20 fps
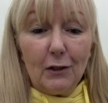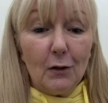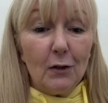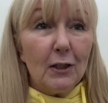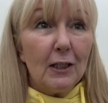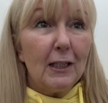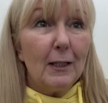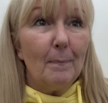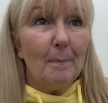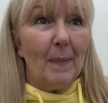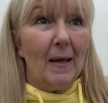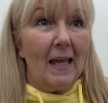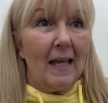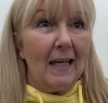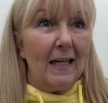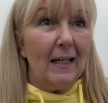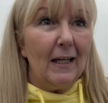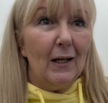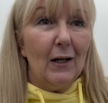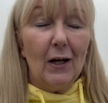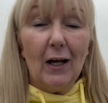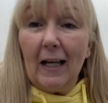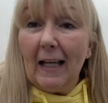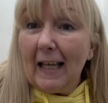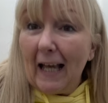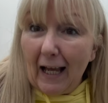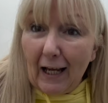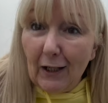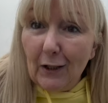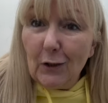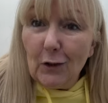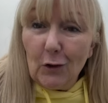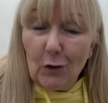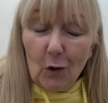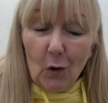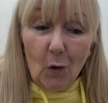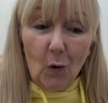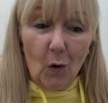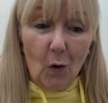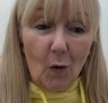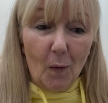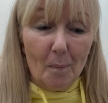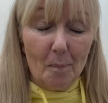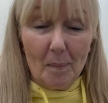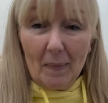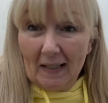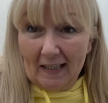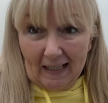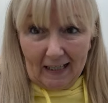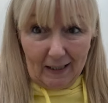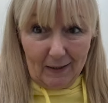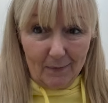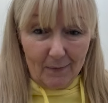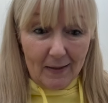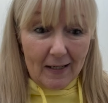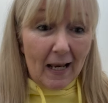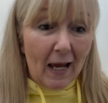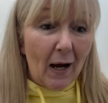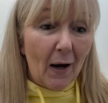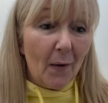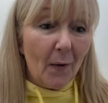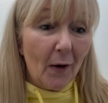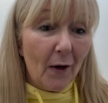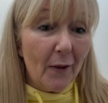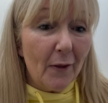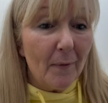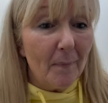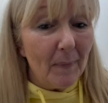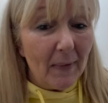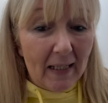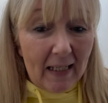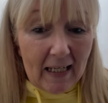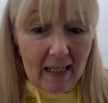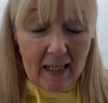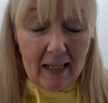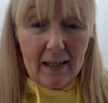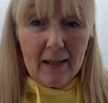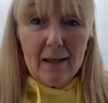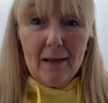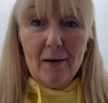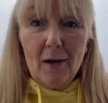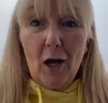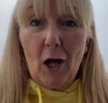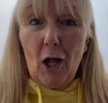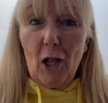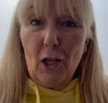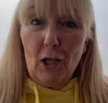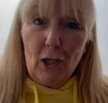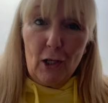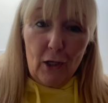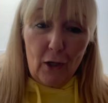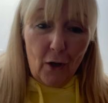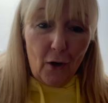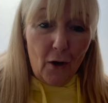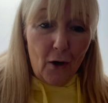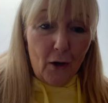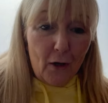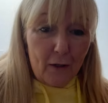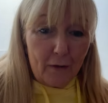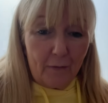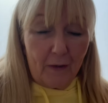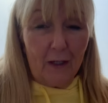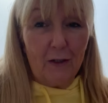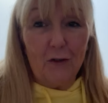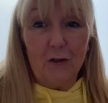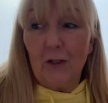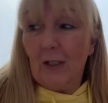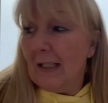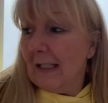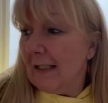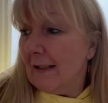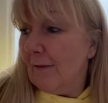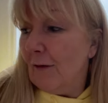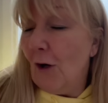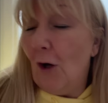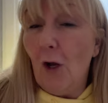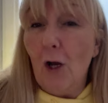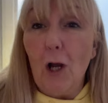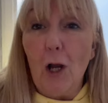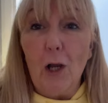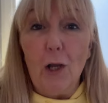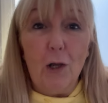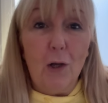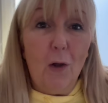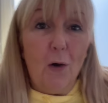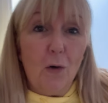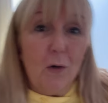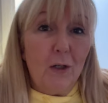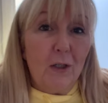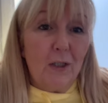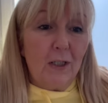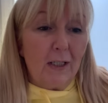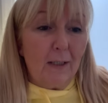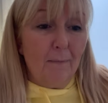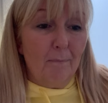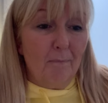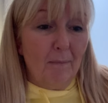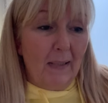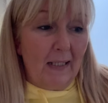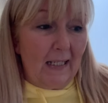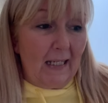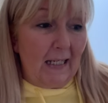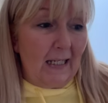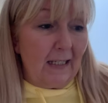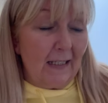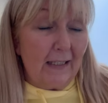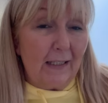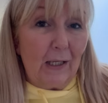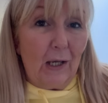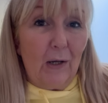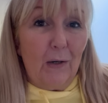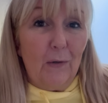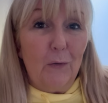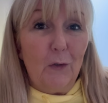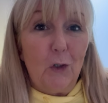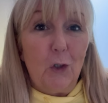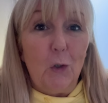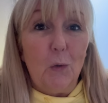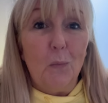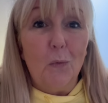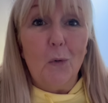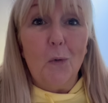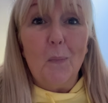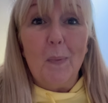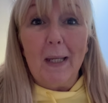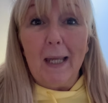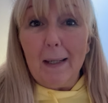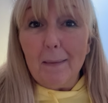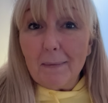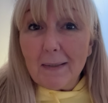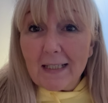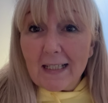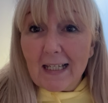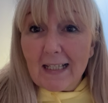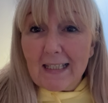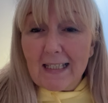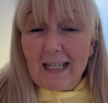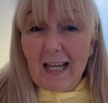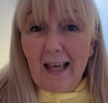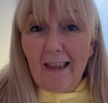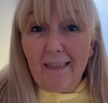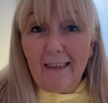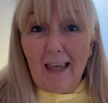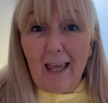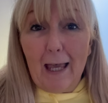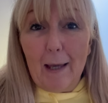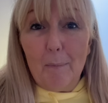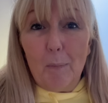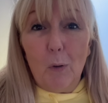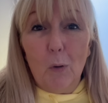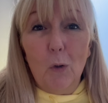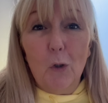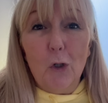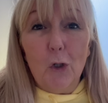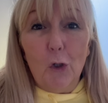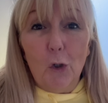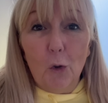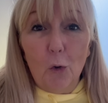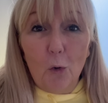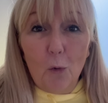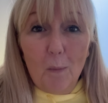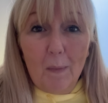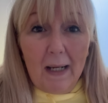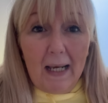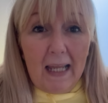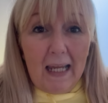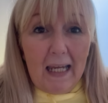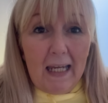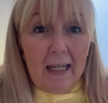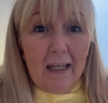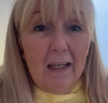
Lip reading: used to be getting your money. Now, at the minute, a lot of countries have got locked money, so you will be able to get it at the airport normally.